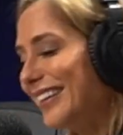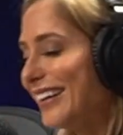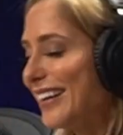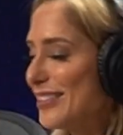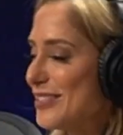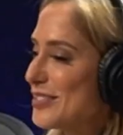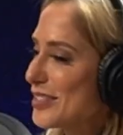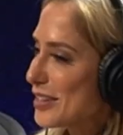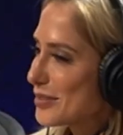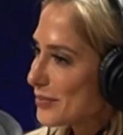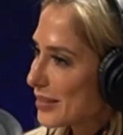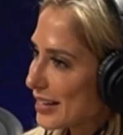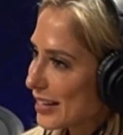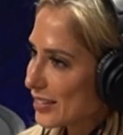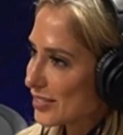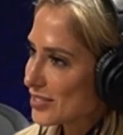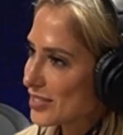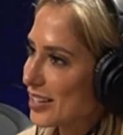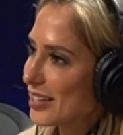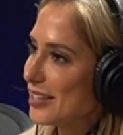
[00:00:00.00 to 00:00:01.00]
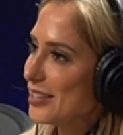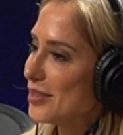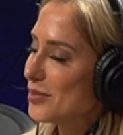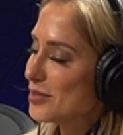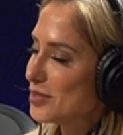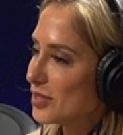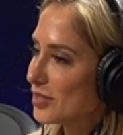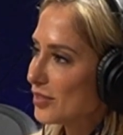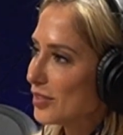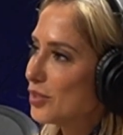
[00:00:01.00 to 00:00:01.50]
I was getting my nails done, and there
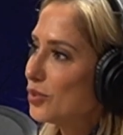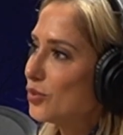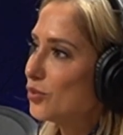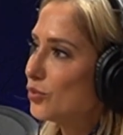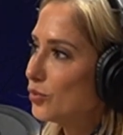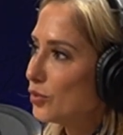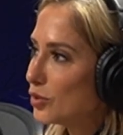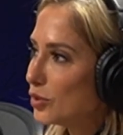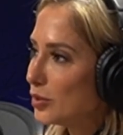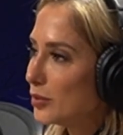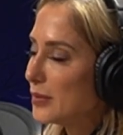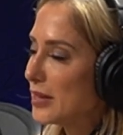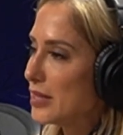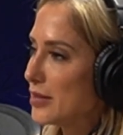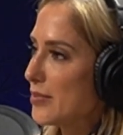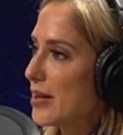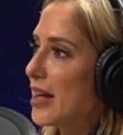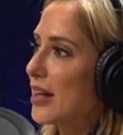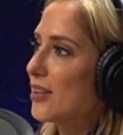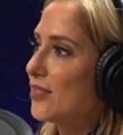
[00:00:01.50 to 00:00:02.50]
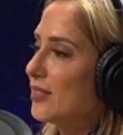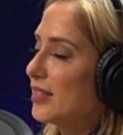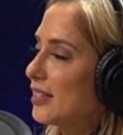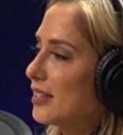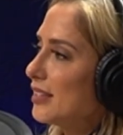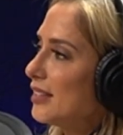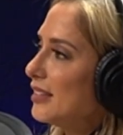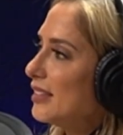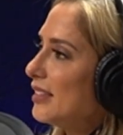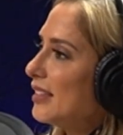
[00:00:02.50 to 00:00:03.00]
was a little room in the back of it.